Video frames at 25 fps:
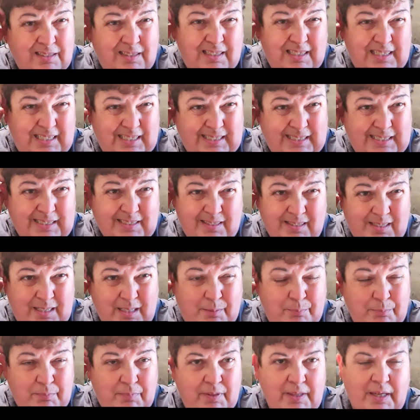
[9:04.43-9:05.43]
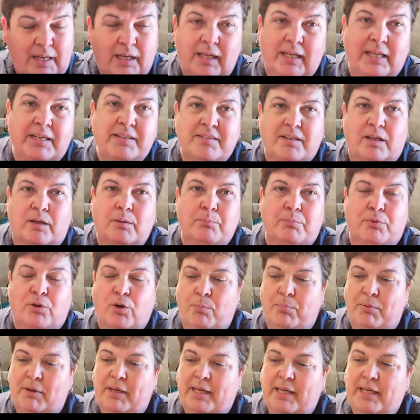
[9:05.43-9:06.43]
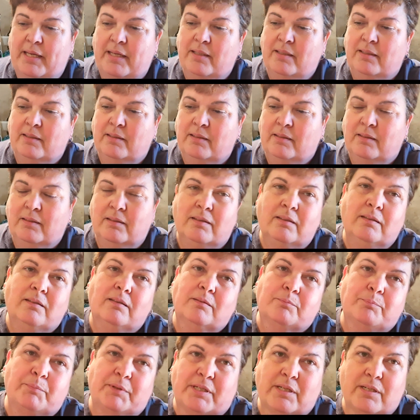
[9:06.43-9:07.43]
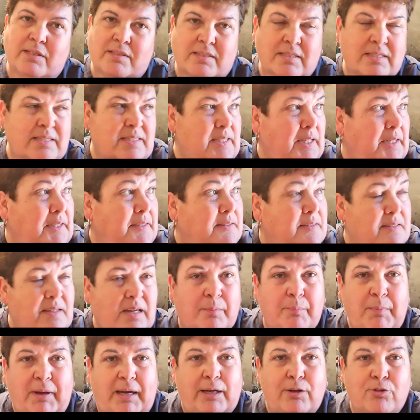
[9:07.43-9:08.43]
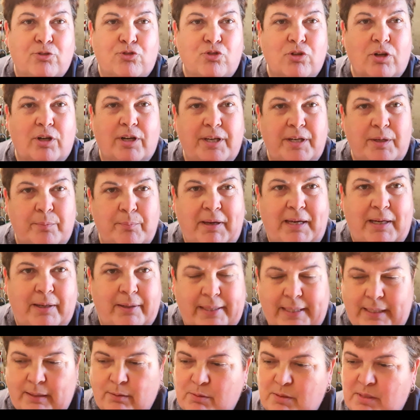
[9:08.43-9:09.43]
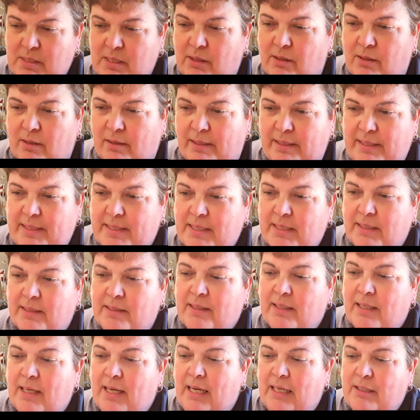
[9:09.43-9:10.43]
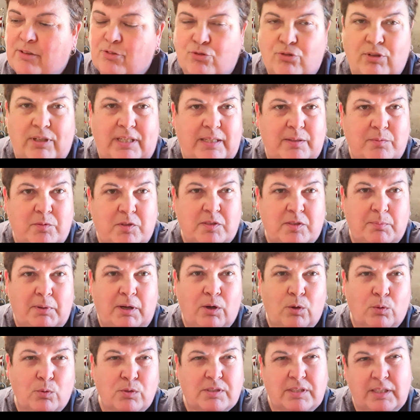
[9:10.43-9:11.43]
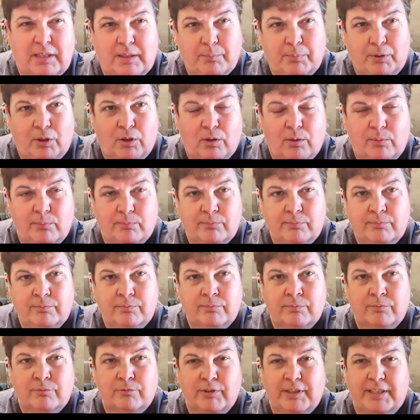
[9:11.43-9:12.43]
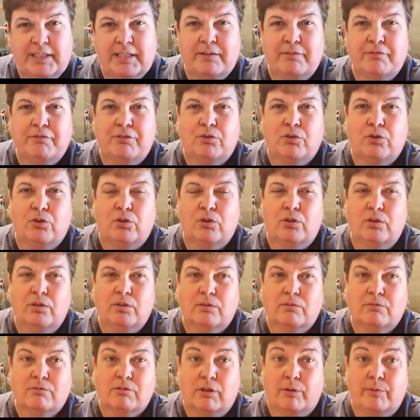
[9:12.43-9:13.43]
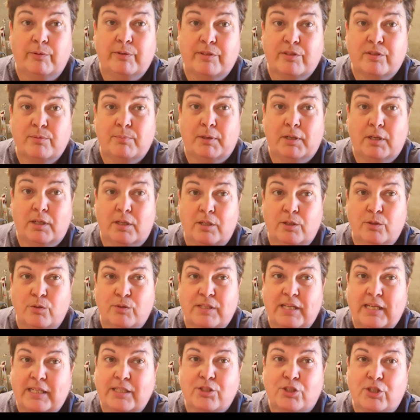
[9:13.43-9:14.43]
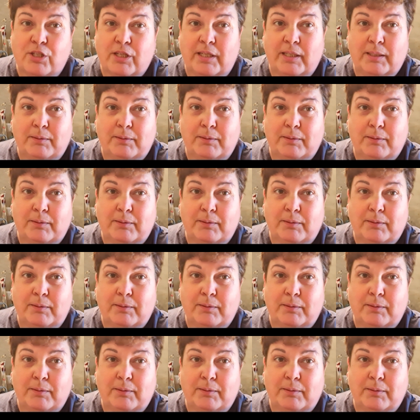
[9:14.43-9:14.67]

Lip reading: and I'll end up probably, because the sun's come out, drying them out outside and drilling some holes in the bottom, ready for growing tomatoes next year.